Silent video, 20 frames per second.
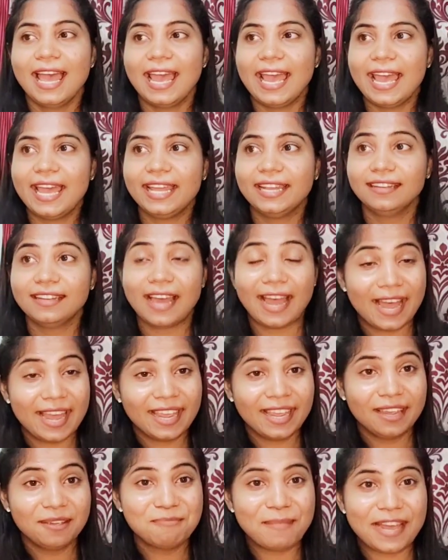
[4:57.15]
And
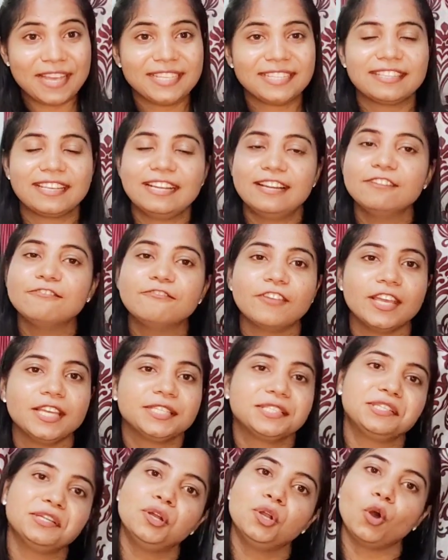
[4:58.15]
I myself
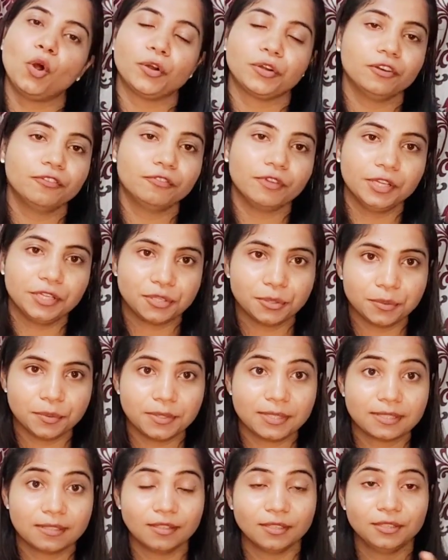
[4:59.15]
faced a lot of
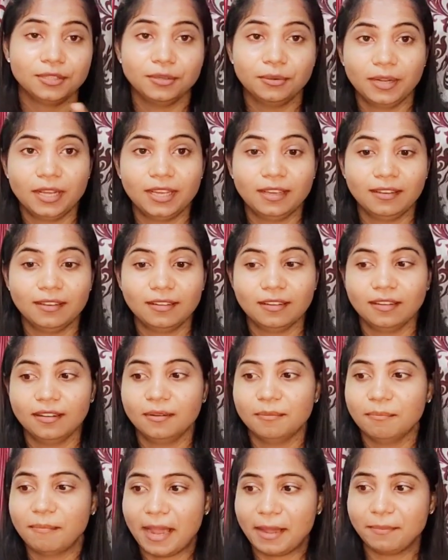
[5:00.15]
issues during
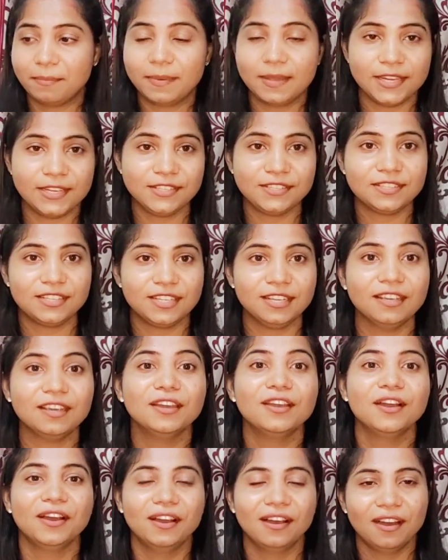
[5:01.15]
my PhD
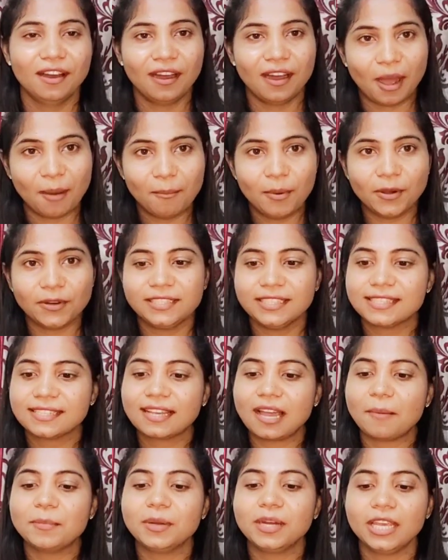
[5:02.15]
about this
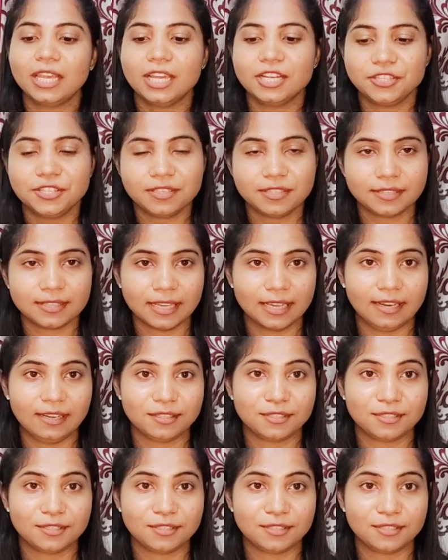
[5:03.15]
communication skill.